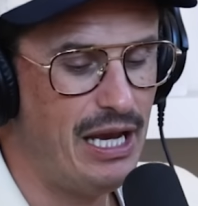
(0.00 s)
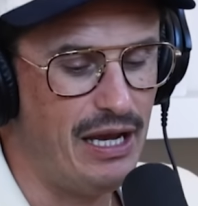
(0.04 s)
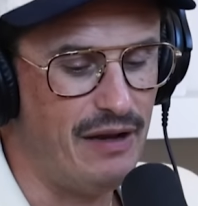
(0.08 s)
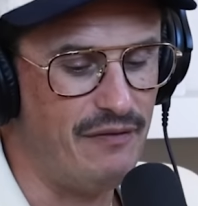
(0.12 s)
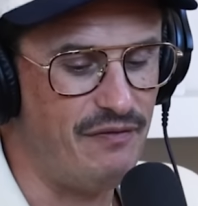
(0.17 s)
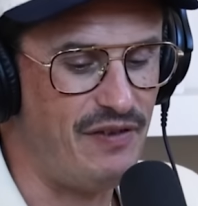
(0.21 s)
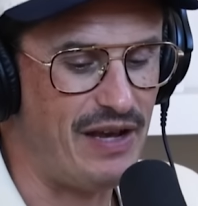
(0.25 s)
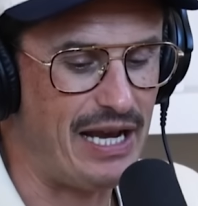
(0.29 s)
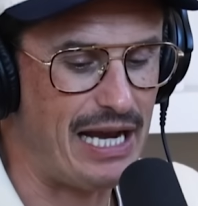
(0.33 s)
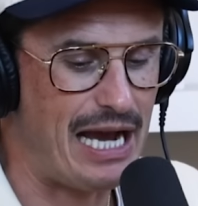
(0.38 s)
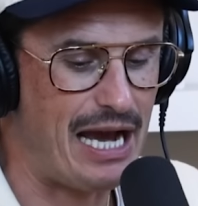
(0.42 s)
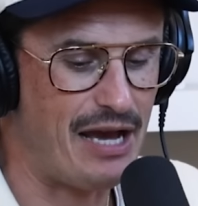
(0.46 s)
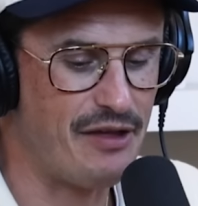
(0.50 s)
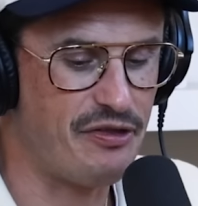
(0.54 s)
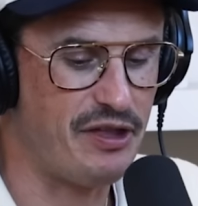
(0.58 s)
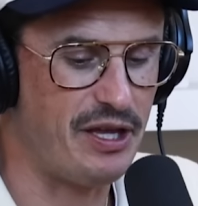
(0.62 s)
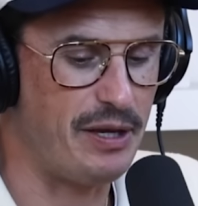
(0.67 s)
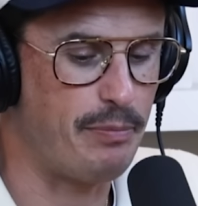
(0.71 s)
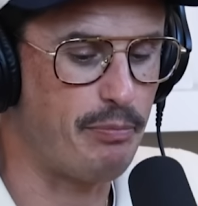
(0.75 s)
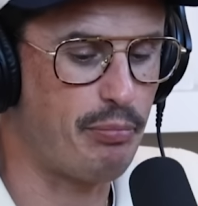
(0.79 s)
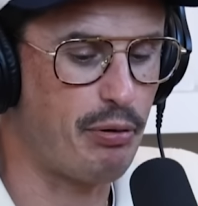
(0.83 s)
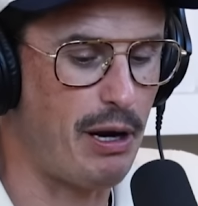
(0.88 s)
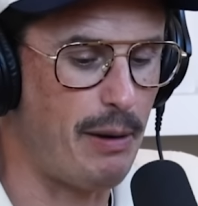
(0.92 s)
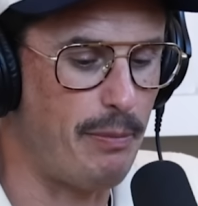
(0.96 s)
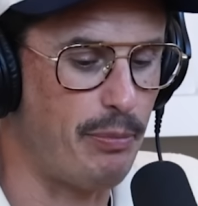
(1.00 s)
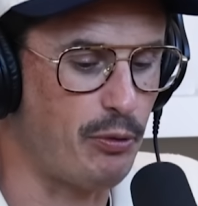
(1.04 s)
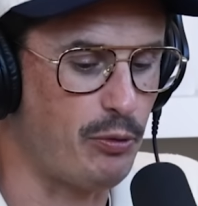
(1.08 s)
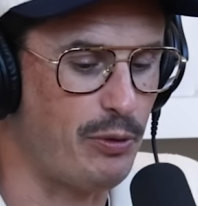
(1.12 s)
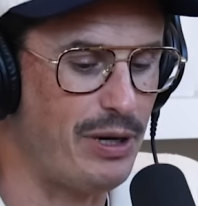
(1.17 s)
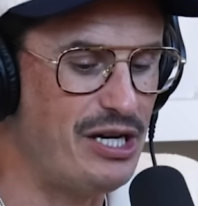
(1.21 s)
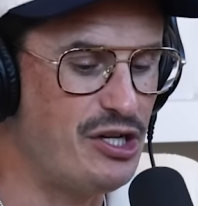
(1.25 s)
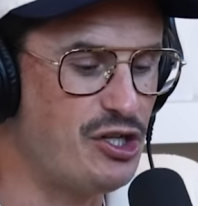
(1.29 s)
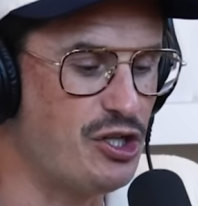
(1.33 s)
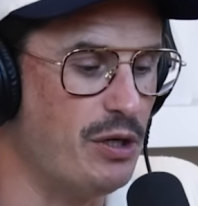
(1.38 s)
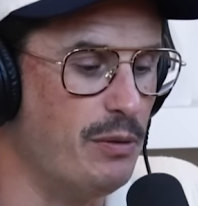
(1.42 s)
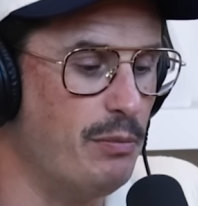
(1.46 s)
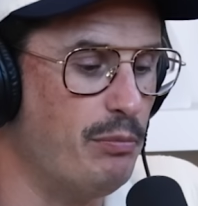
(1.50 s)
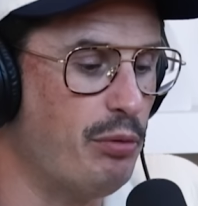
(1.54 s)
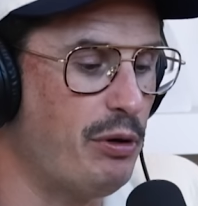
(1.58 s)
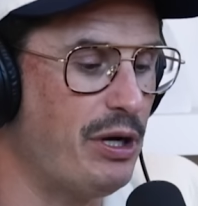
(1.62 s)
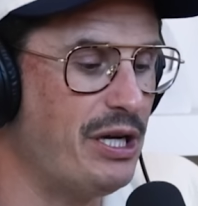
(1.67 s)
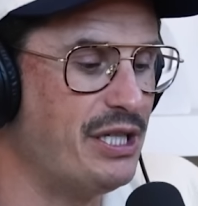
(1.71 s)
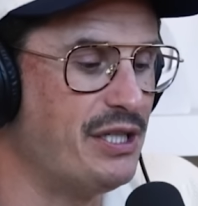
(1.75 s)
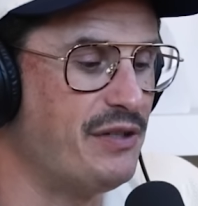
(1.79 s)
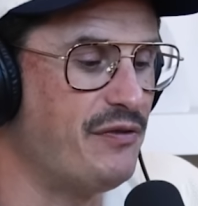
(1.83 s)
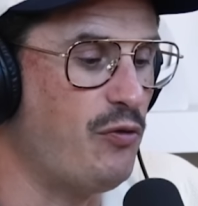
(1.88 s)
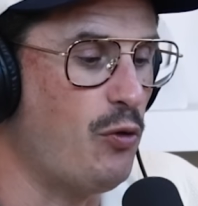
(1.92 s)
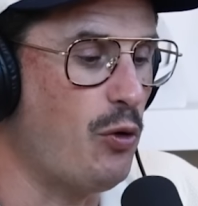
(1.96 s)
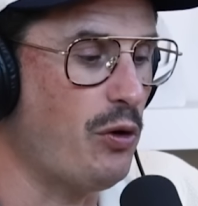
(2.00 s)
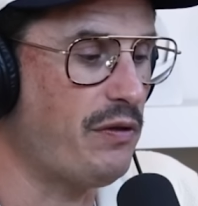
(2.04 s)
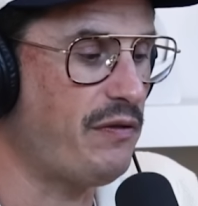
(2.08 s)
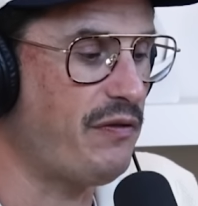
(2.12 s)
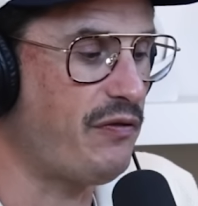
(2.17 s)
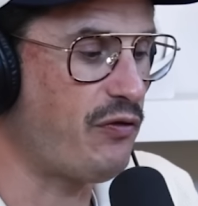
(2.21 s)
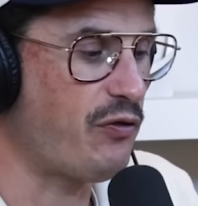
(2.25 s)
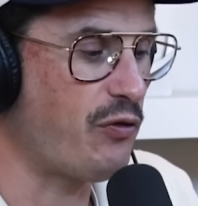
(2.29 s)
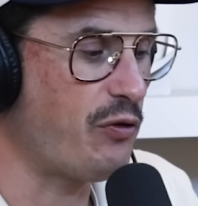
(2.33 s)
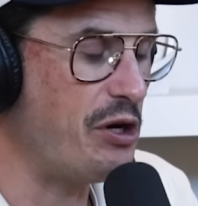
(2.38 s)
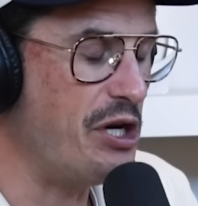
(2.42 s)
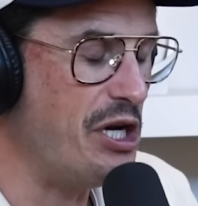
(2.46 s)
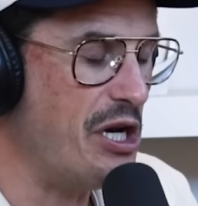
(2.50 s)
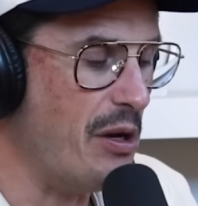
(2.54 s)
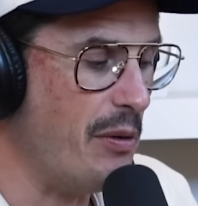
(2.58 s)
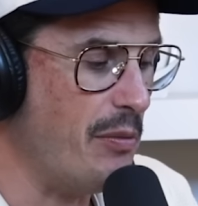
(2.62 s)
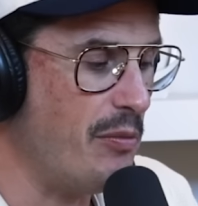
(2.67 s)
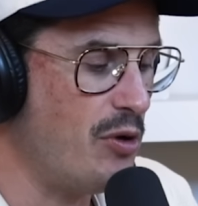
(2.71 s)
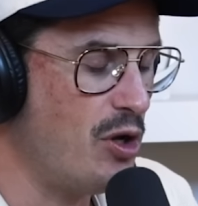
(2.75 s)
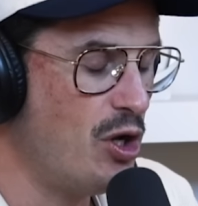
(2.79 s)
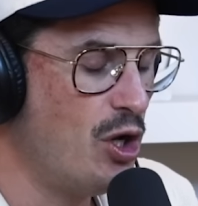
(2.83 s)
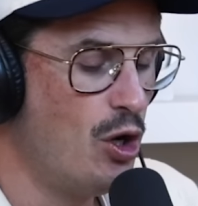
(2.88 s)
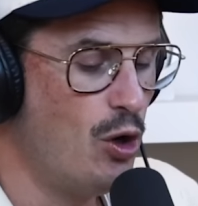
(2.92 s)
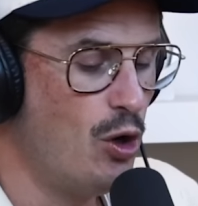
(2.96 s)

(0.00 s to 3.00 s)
In fact, I think preparation brings forth freedom.